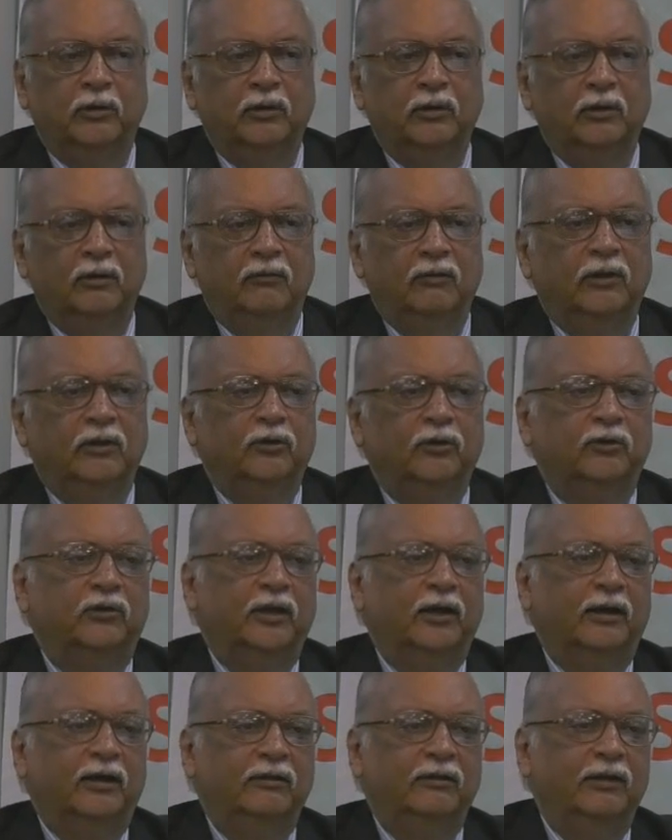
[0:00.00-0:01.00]
Whether you say
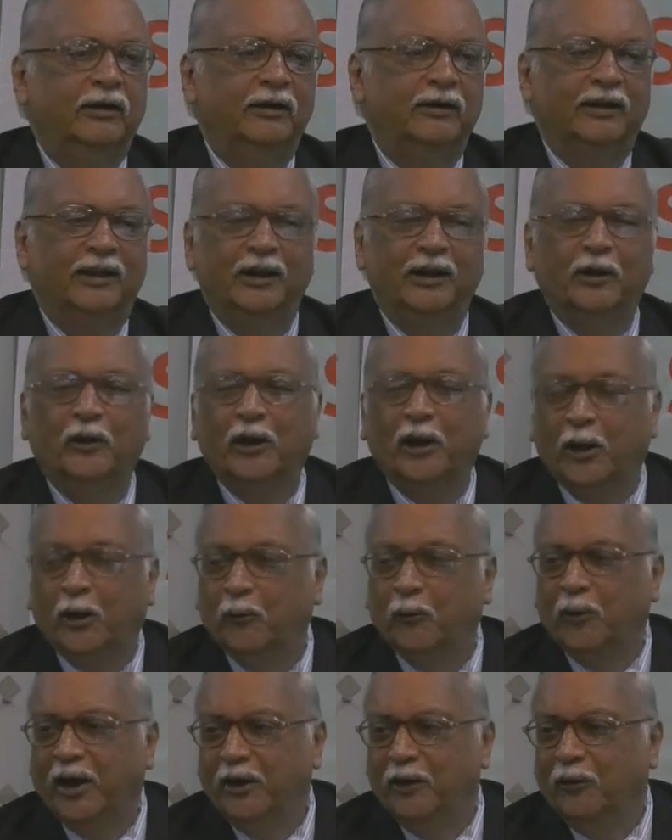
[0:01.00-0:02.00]
congenital or
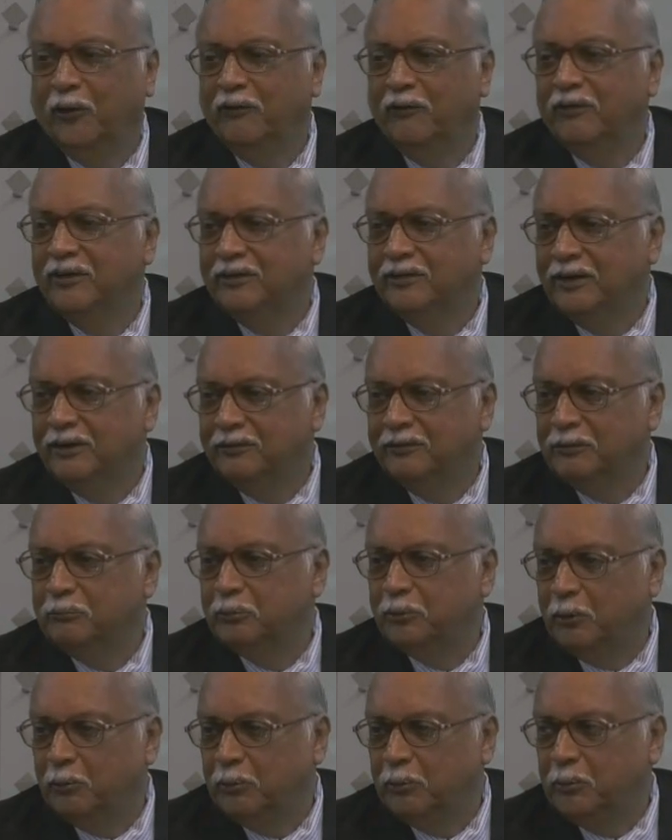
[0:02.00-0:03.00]
acquired, always there are some
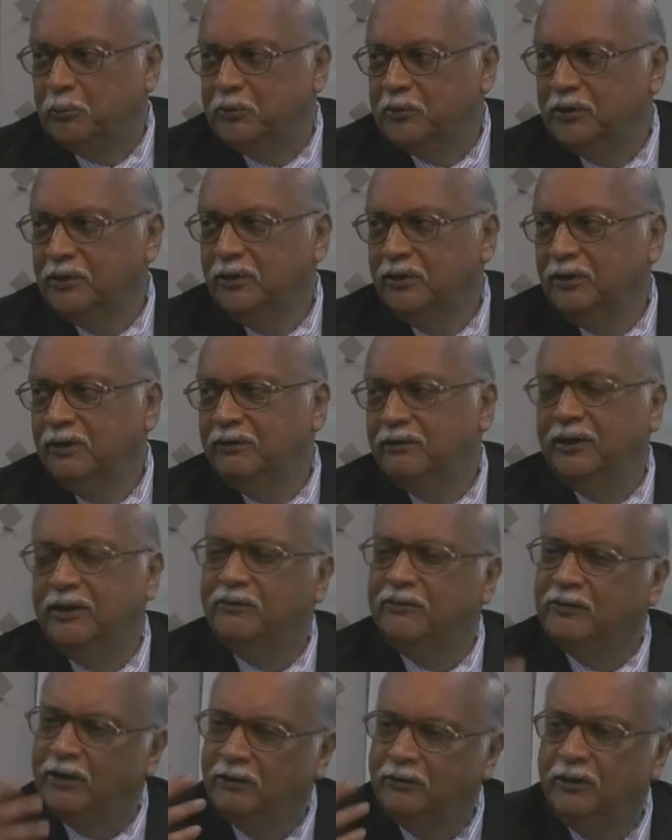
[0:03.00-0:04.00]
problems. It is
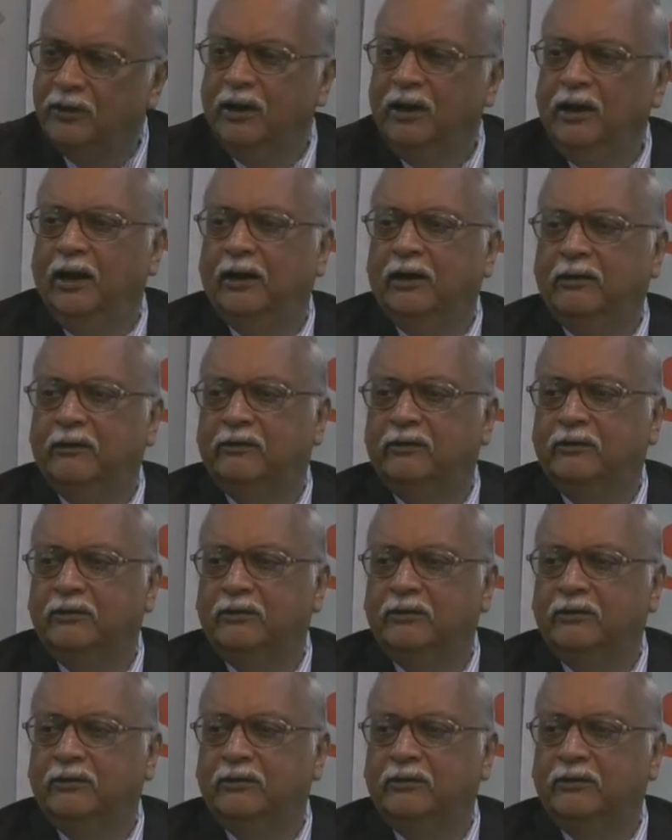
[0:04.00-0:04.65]
structural heart disease.